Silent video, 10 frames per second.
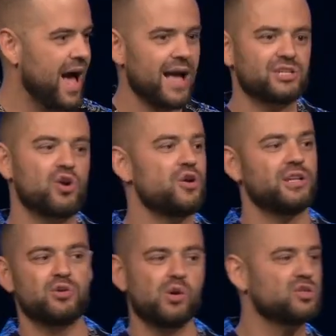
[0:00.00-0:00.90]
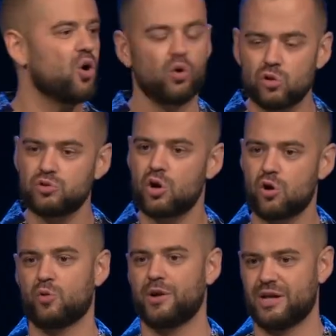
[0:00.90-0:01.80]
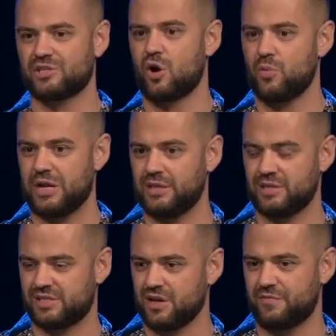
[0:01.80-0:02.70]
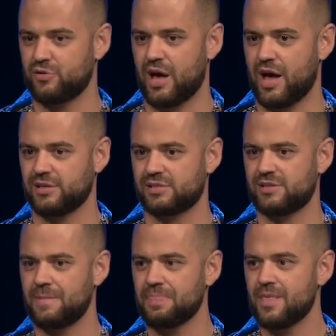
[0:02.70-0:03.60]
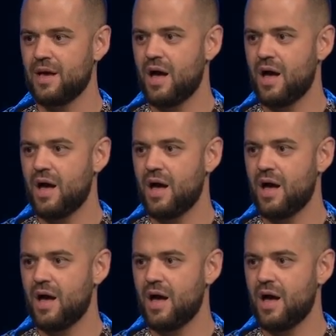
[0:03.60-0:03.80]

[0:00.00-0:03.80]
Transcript: I turn into a total nerd when I start reading this stuff, you guys.